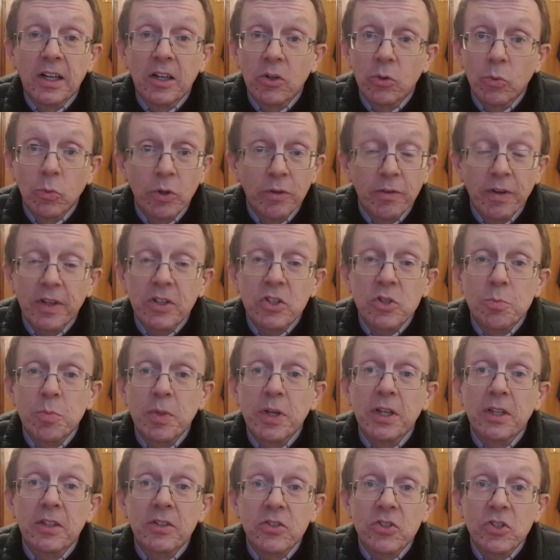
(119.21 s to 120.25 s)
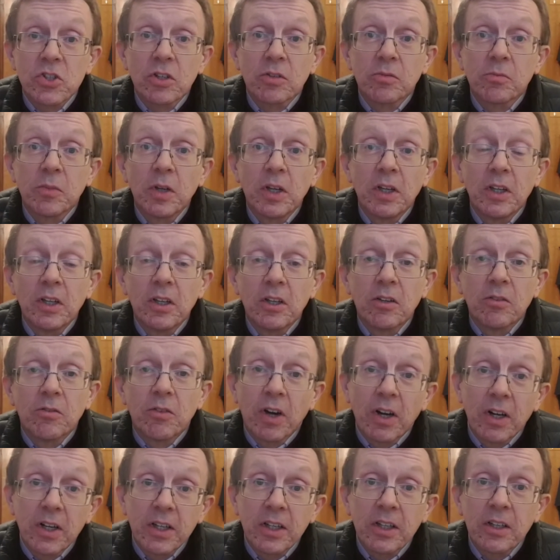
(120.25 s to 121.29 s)
we've experienced some
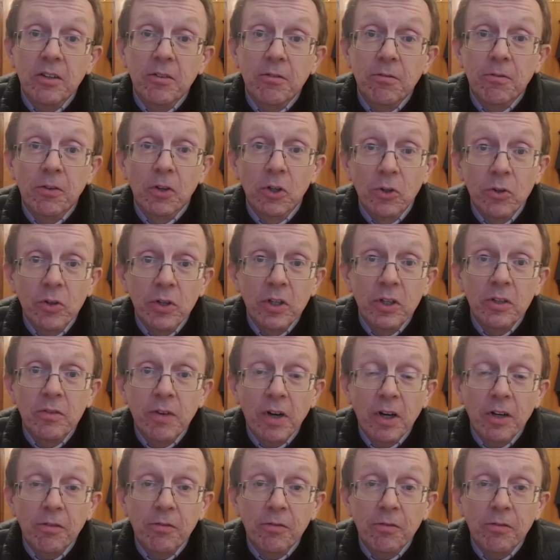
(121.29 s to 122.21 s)
very fluid, very